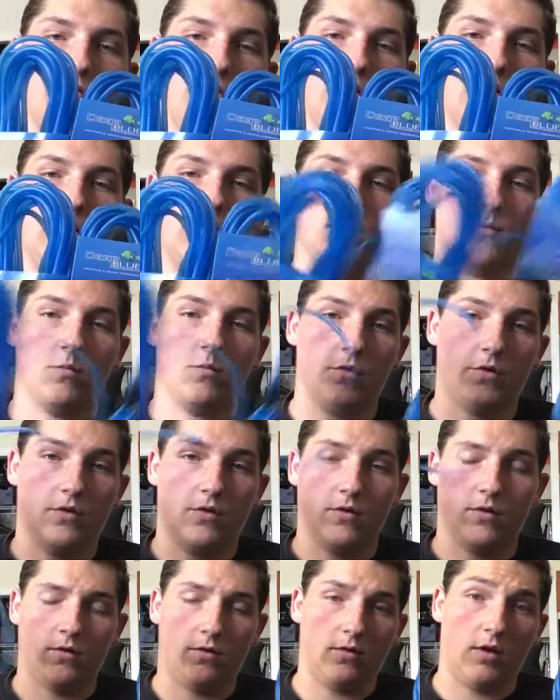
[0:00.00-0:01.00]
feet, which
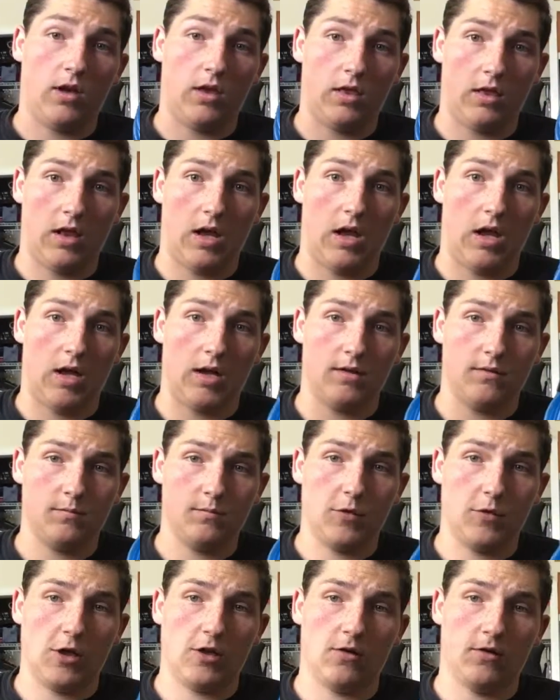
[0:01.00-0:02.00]
is a lot
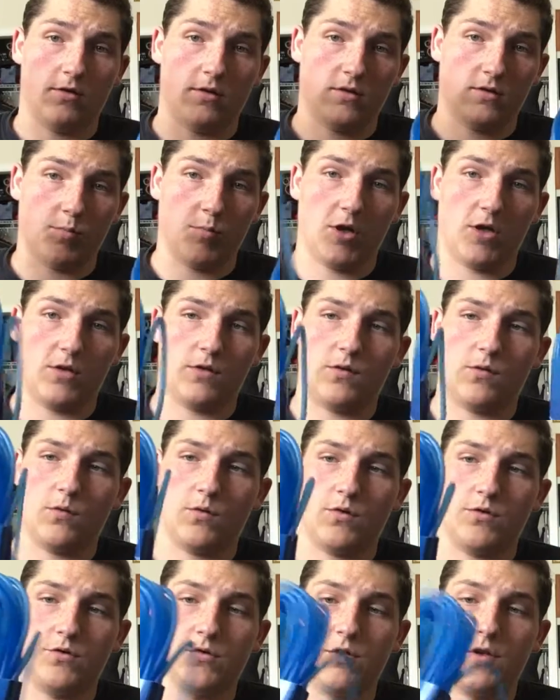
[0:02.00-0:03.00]
because at the pet
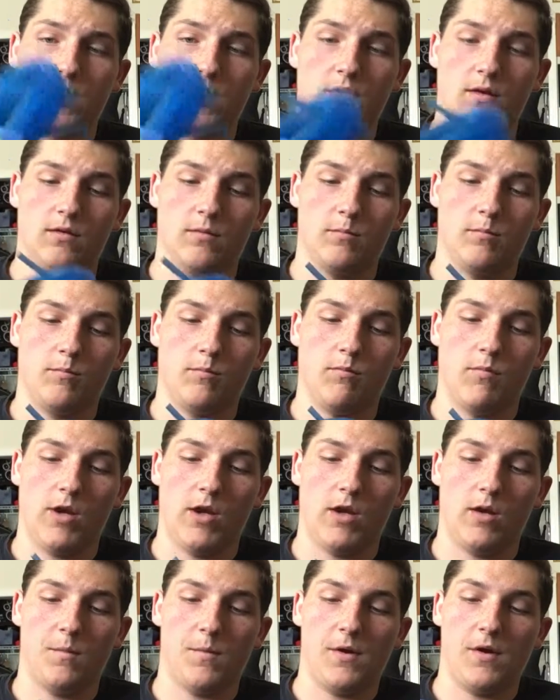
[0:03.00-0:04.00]
stores you get
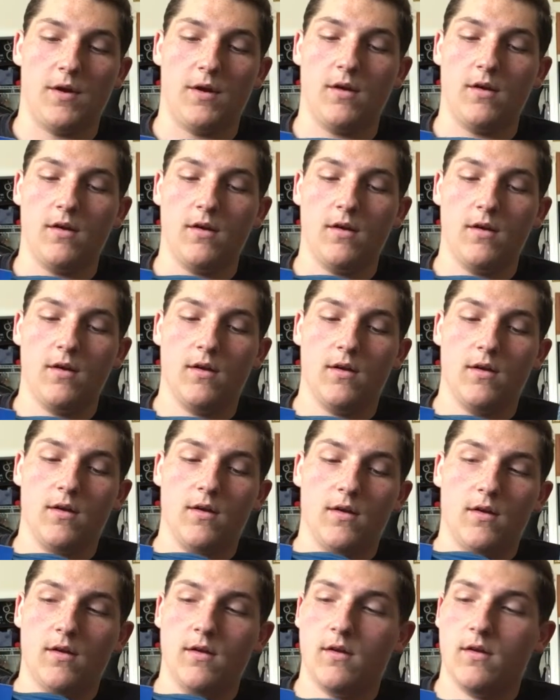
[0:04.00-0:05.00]
maybe
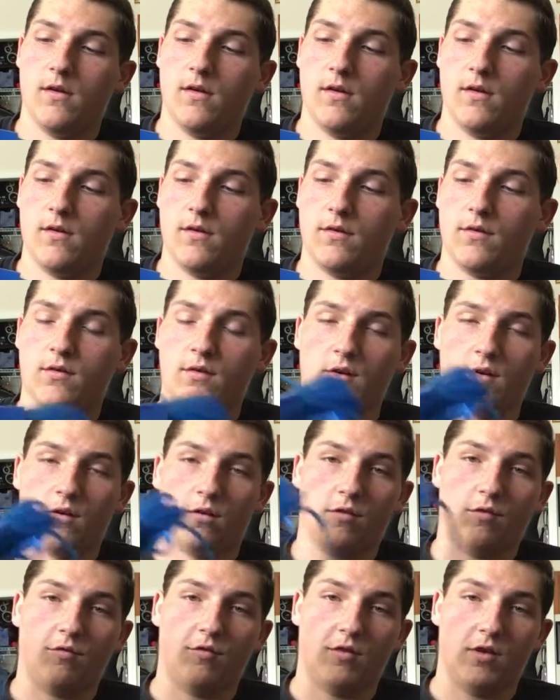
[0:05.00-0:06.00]

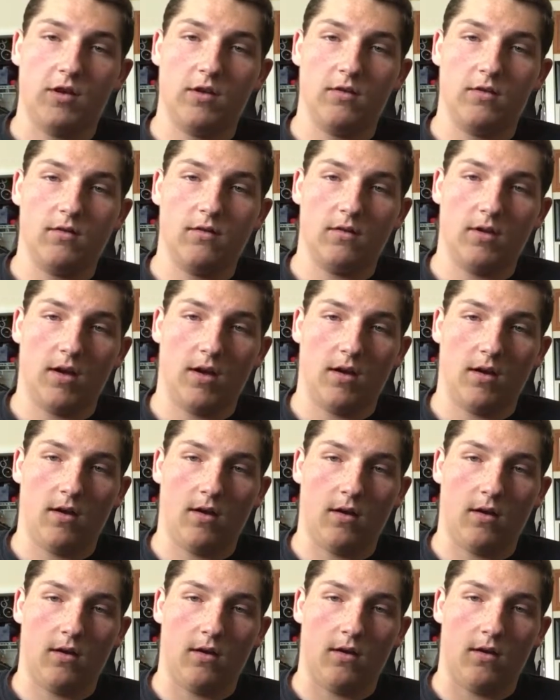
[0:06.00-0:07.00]
six feet
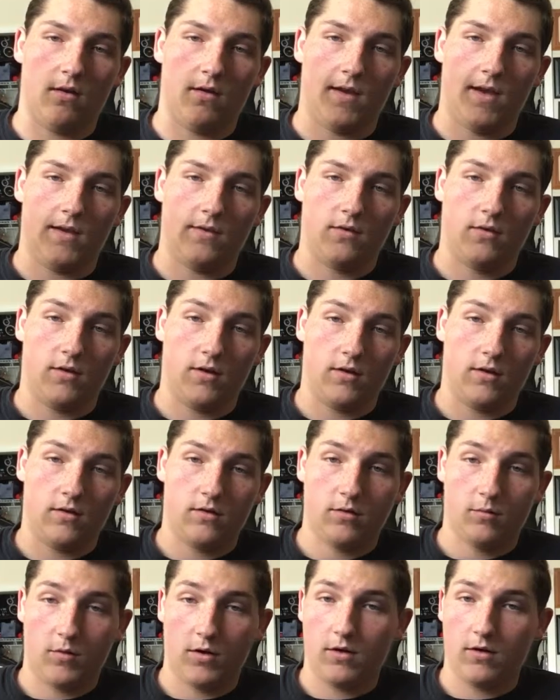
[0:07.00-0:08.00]
and that's like
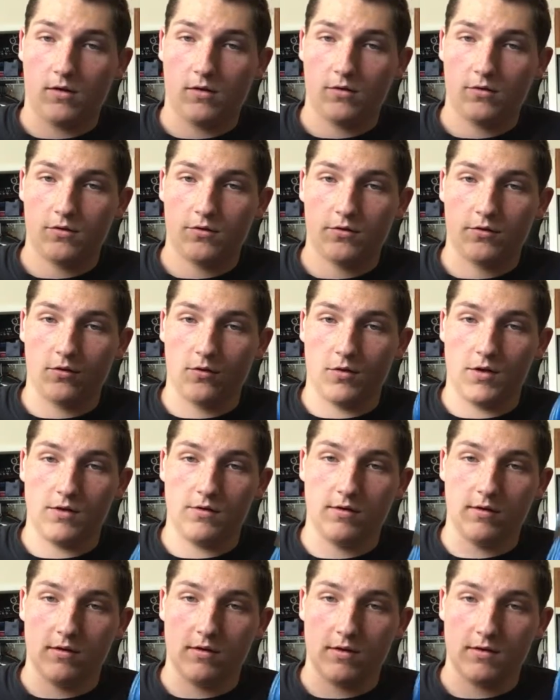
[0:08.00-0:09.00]
three dollars so
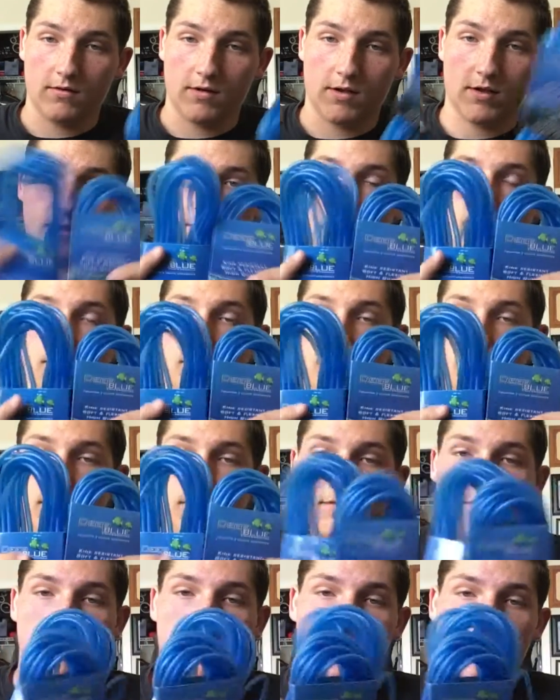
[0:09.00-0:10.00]
each of these I got
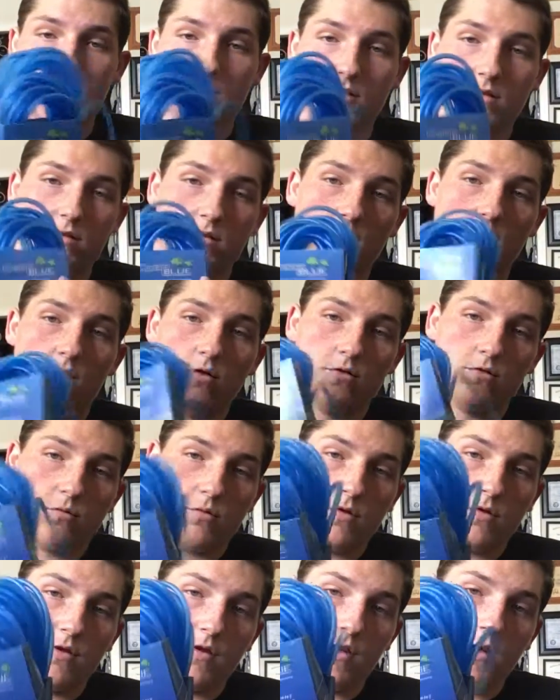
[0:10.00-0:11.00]
six dollars
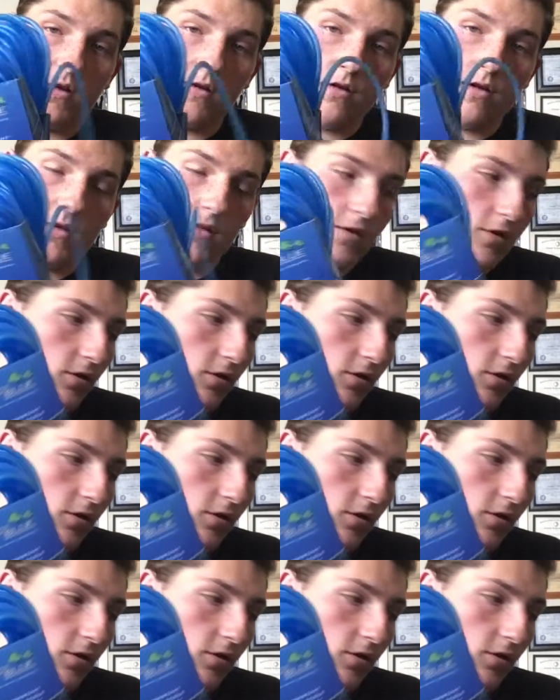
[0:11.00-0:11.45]
worth of airline